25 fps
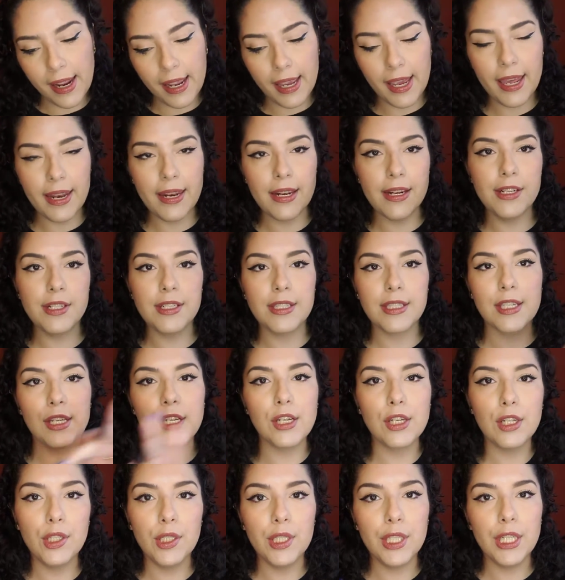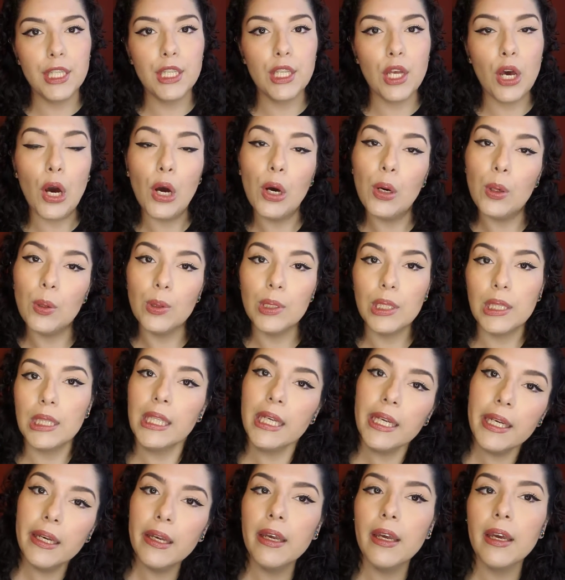I kind of just concluded the whole
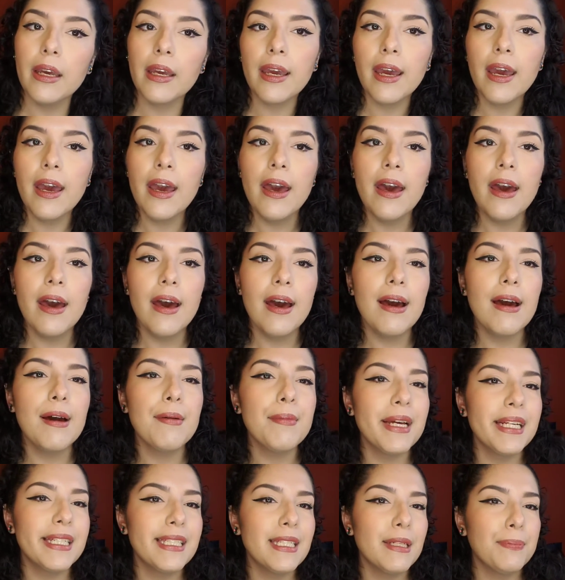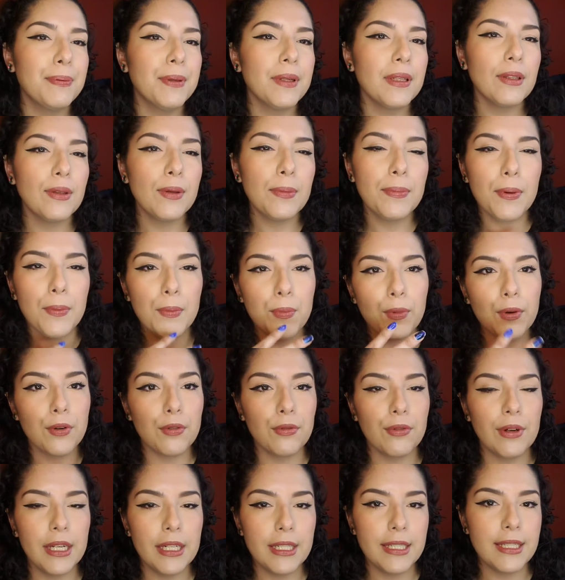look. I did put a little bit
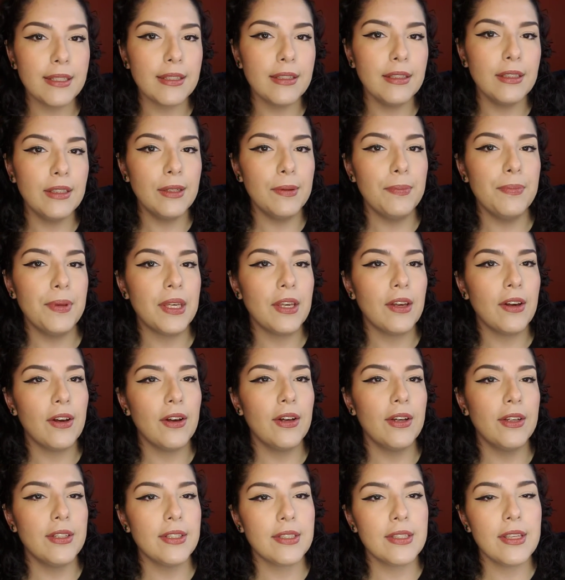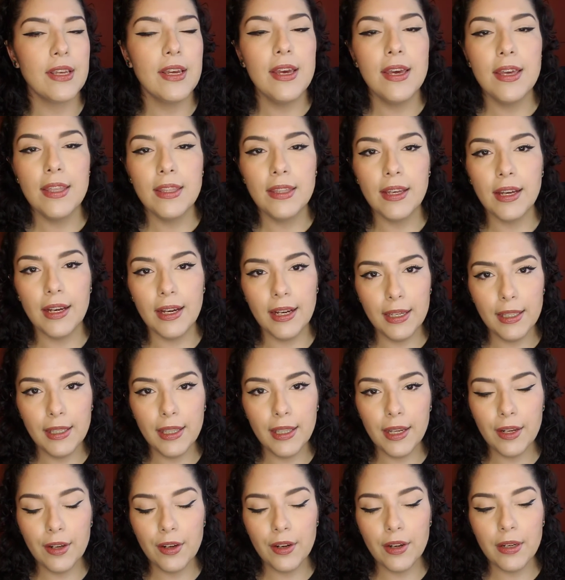more red to the lip because the
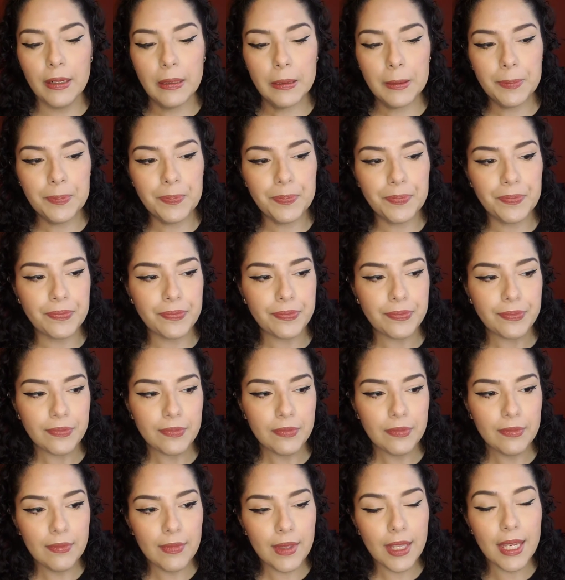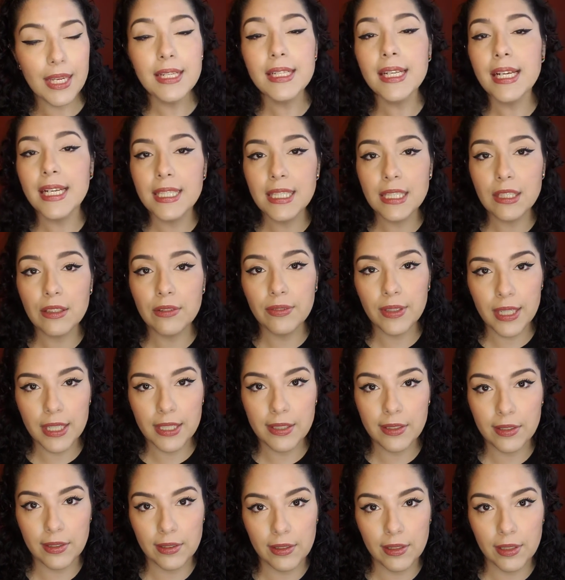eyeliner
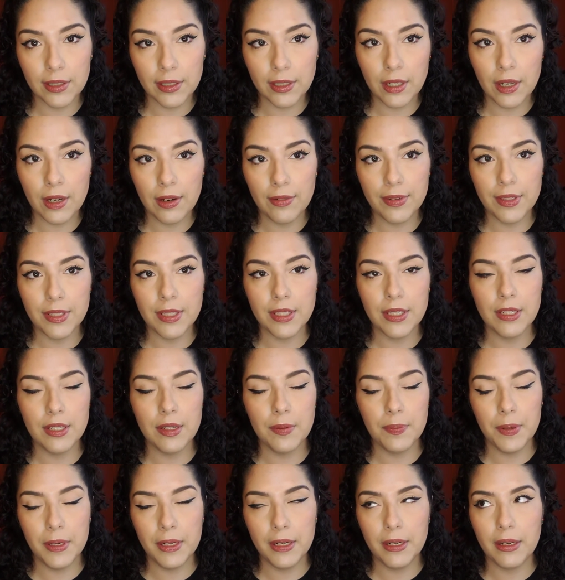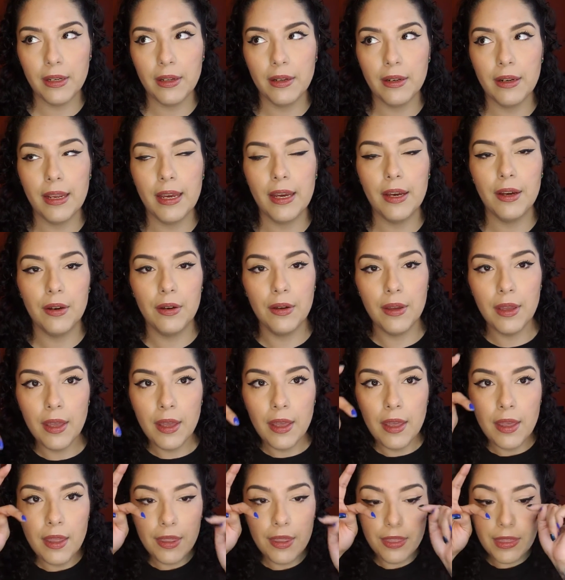intensifies your look. Obviously, depending on how
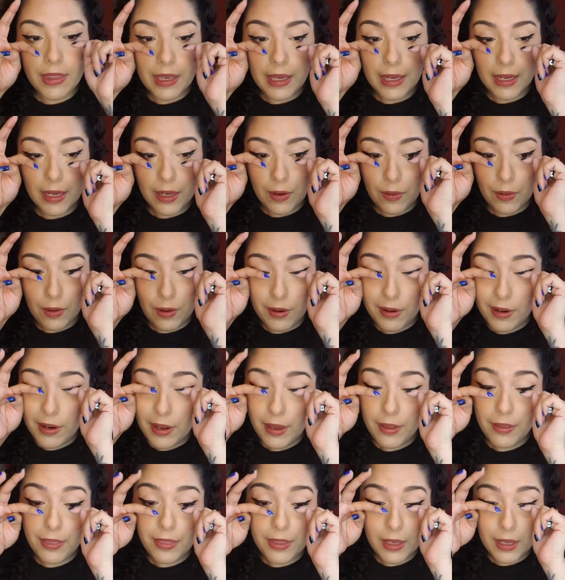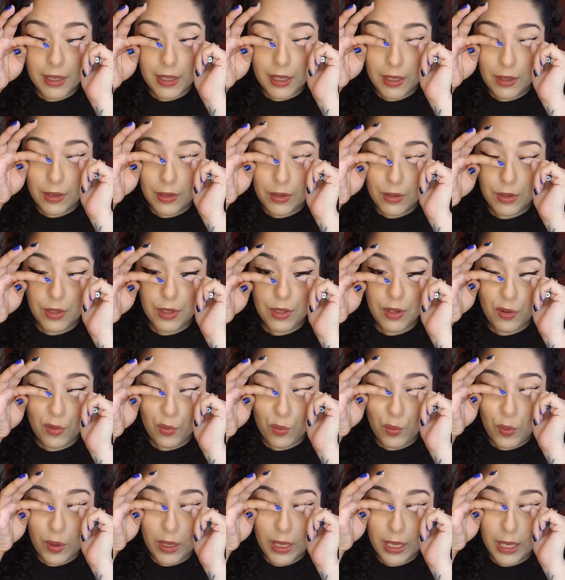thick or not thick you do
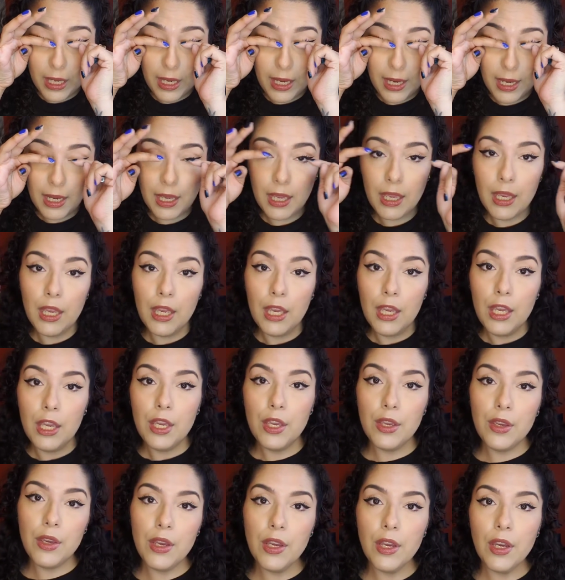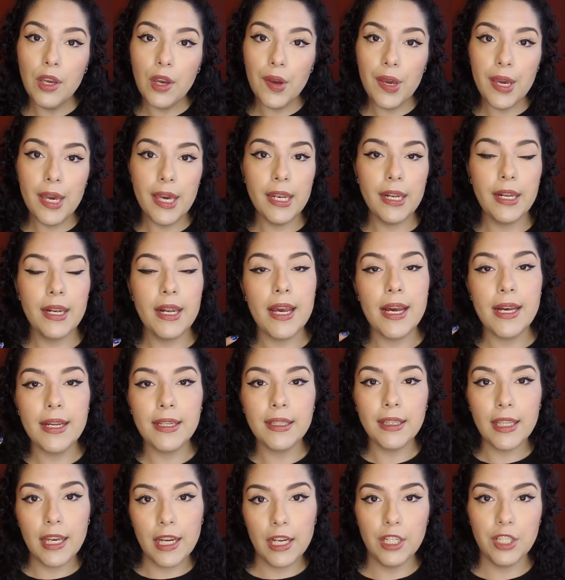your wing. You can go ahead and
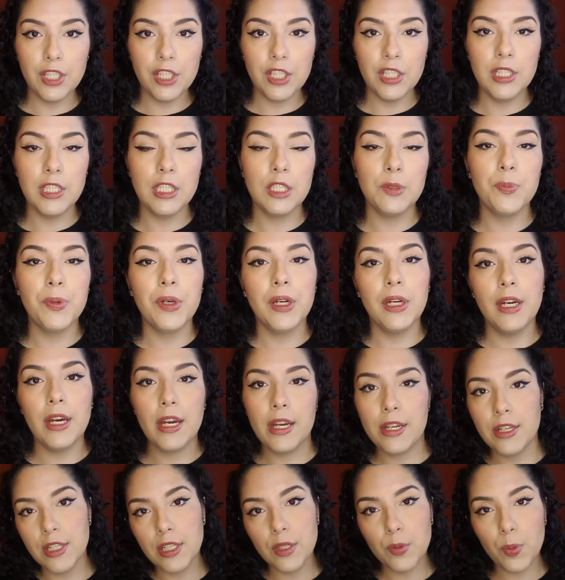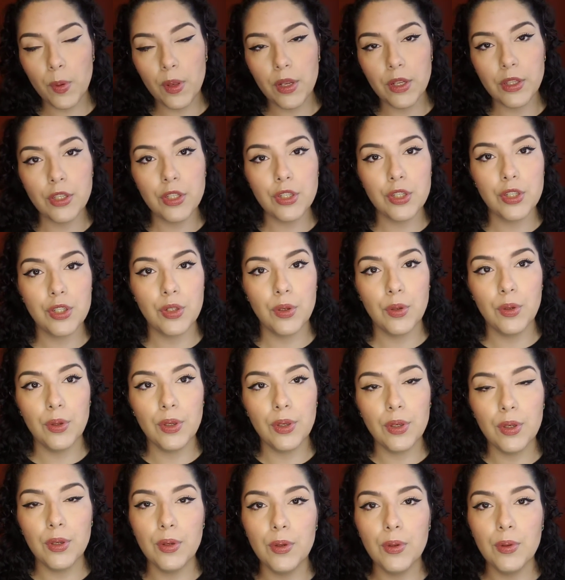add lashes, but I just wanted to show
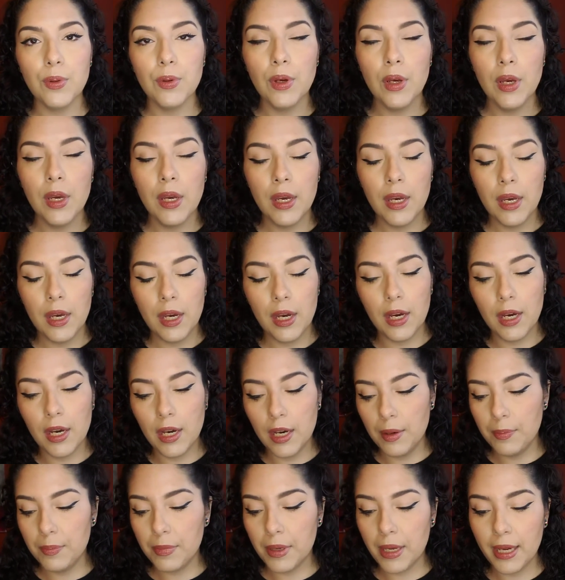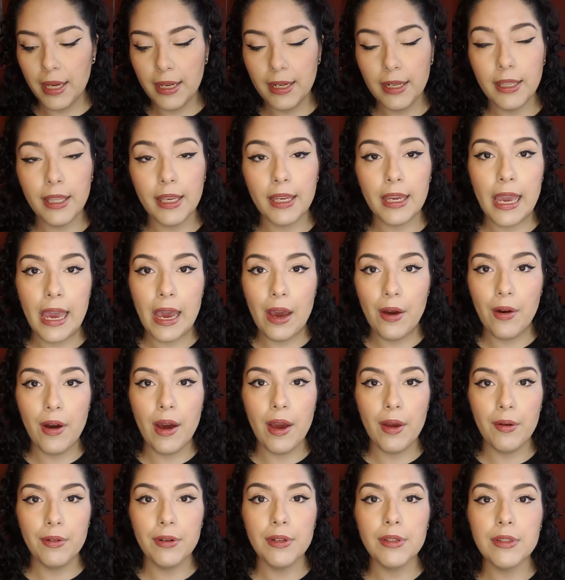you kind of like how
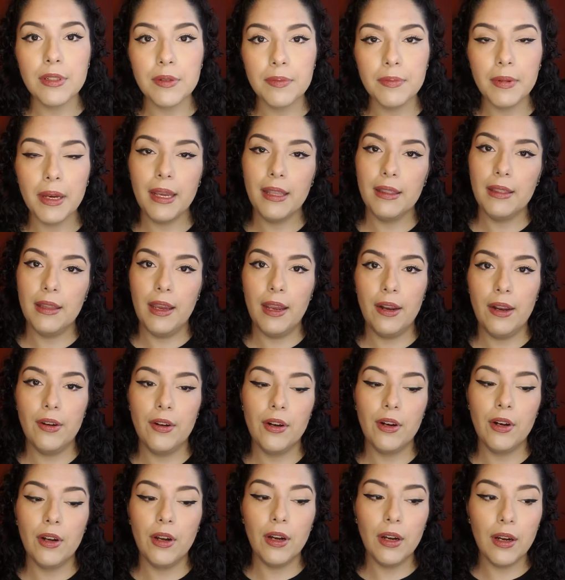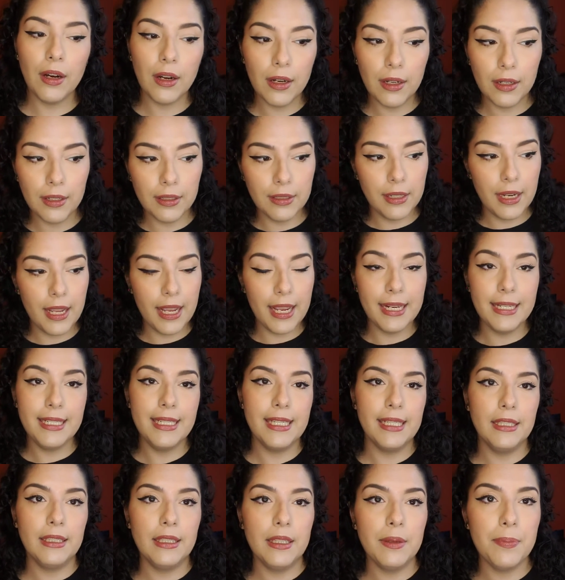I would do my liner on a
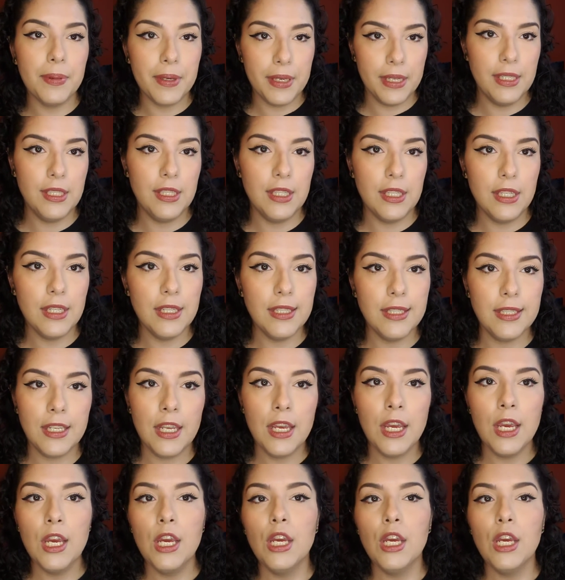daily basis.